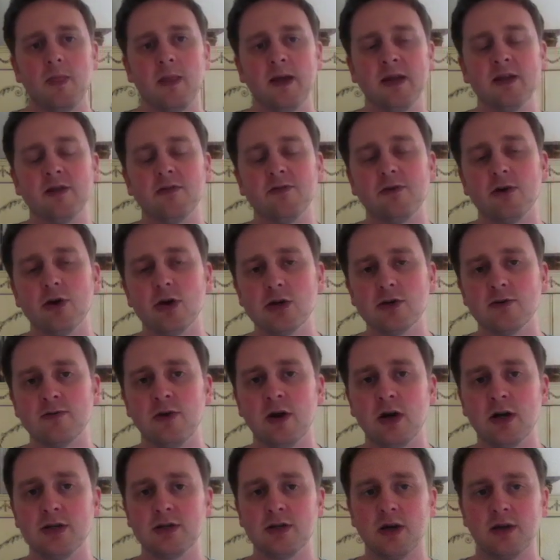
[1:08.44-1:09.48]
the first
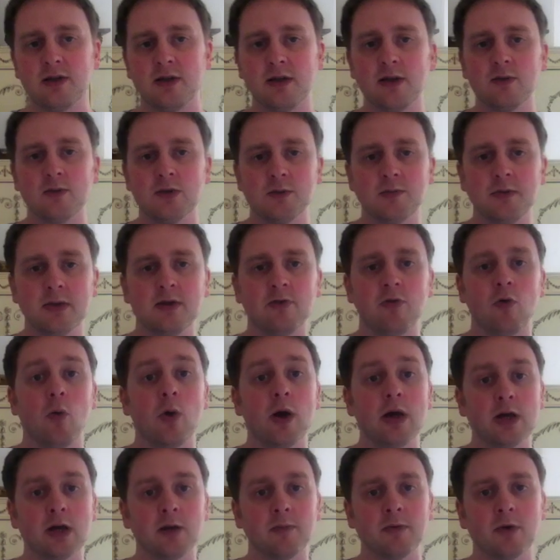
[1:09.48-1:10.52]
fight, I think it was a bit of a
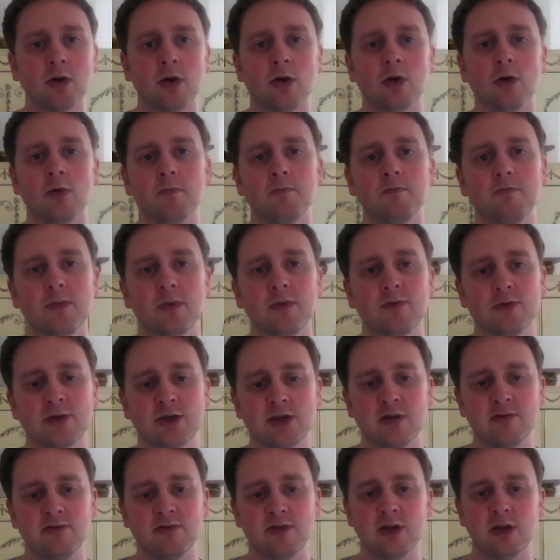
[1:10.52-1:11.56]
wake-up call for
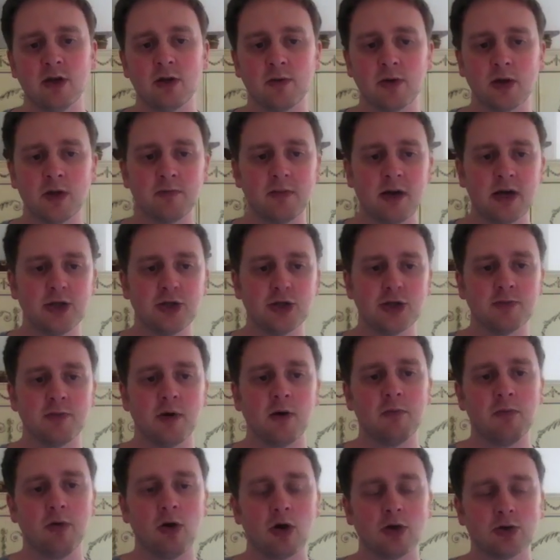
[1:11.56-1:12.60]
something that I'm going to mention
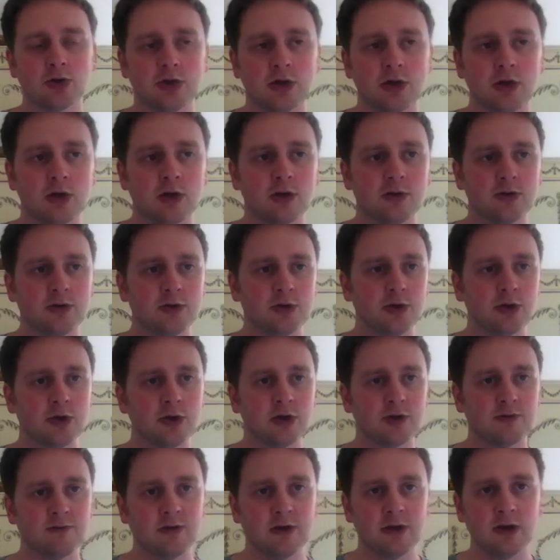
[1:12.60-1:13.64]
about Proksa during
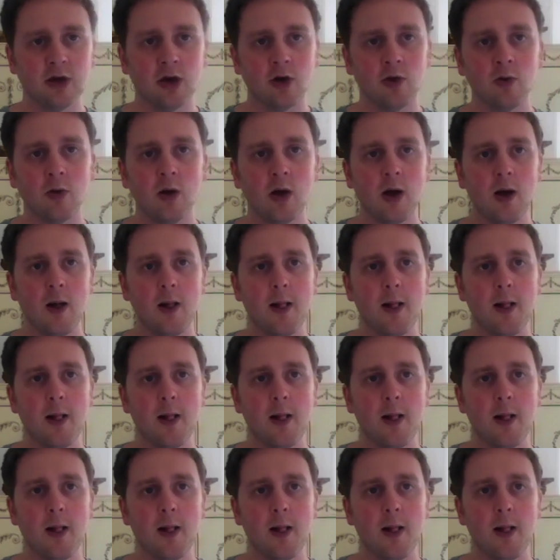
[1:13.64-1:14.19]
this video.